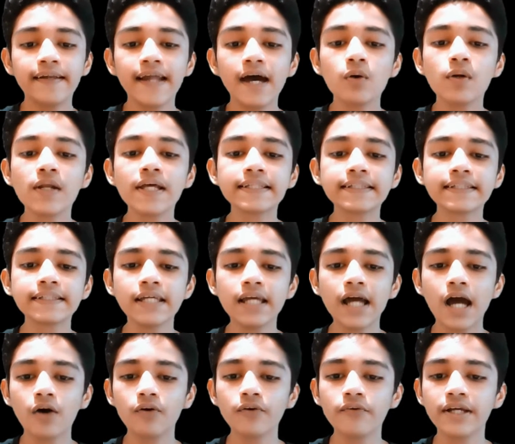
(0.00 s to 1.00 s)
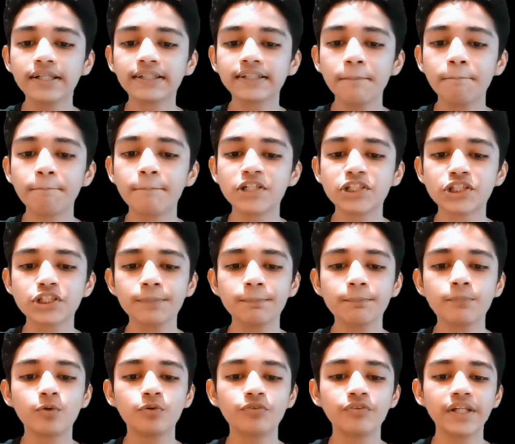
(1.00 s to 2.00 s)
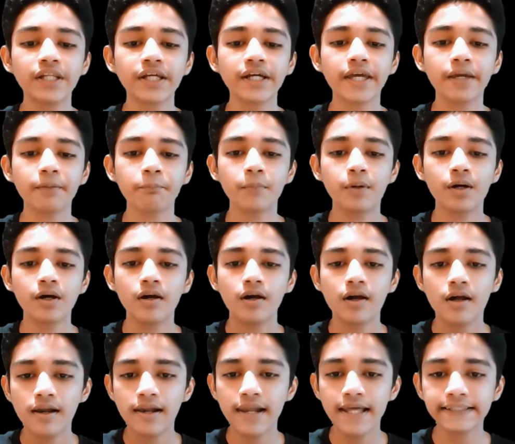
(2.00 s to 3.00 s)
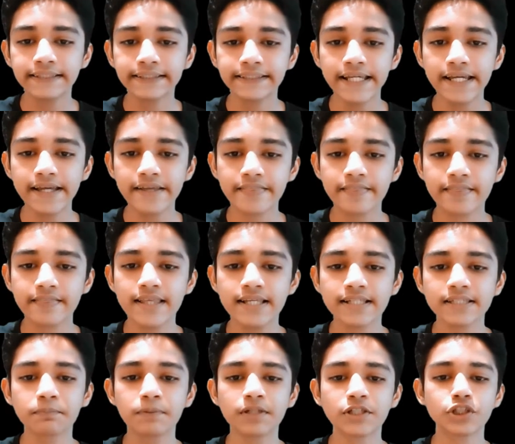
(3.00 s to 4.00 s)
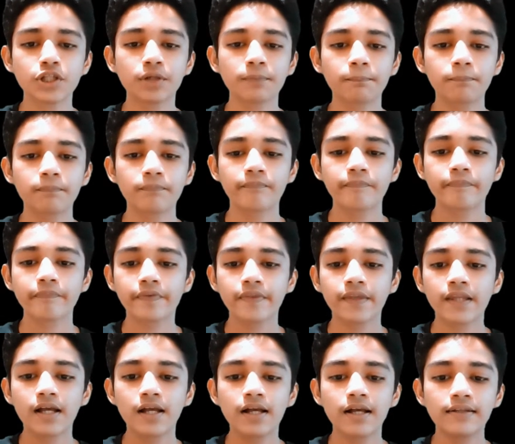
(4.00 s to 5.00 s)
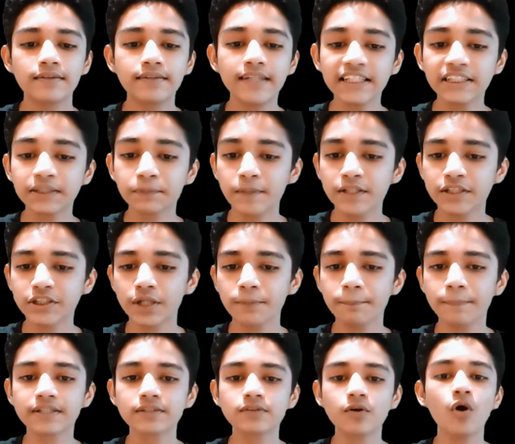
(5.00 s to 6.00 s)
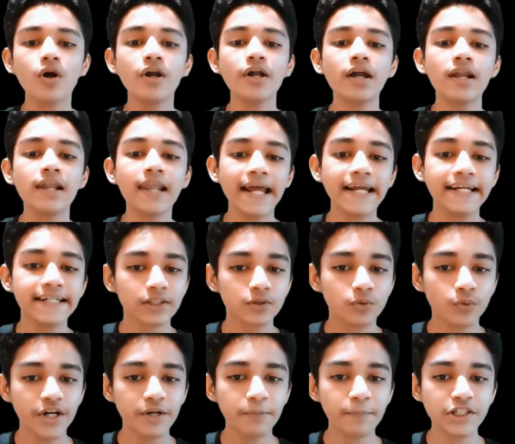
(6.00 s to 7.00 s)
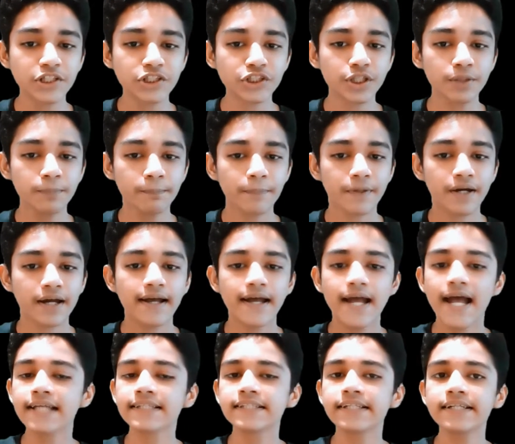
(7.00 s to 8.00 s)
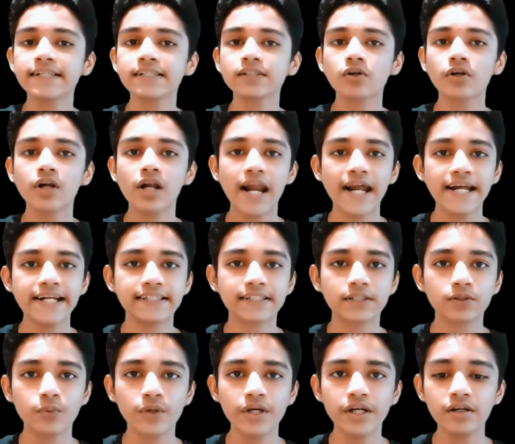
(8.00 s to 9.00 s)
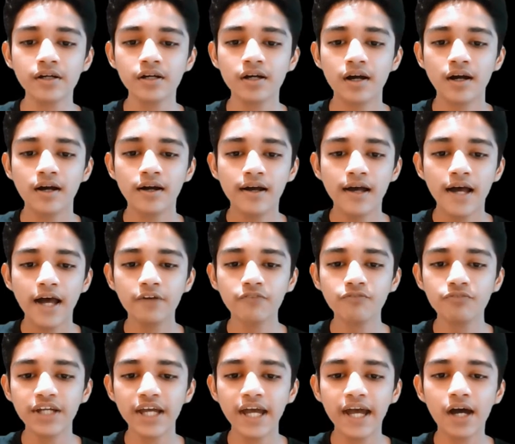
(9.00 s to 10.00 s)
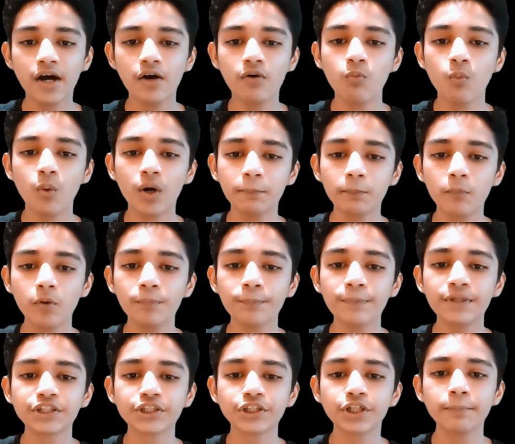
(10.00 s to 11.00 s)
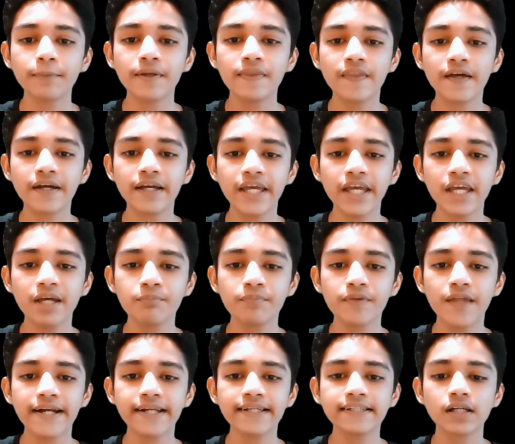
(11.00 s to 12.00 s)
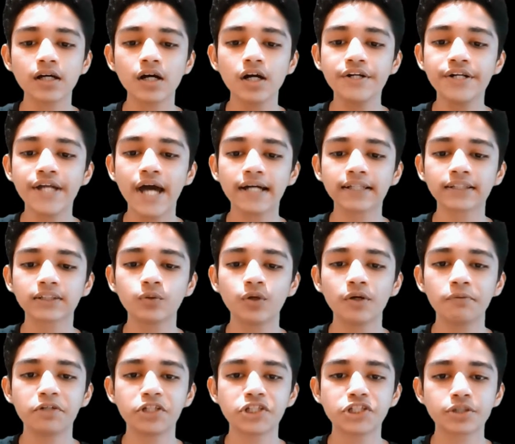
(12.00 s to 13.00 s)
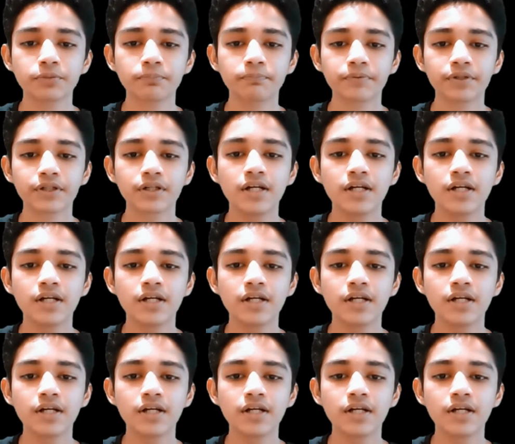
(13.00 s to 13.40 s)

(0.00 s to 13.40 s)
Now let's see how does the bishop move in the game. Let's take this bishop. This bishop is called a light squared bishop, as it is on a light square. And we have one more bishop in the game, that is a dark square bishop.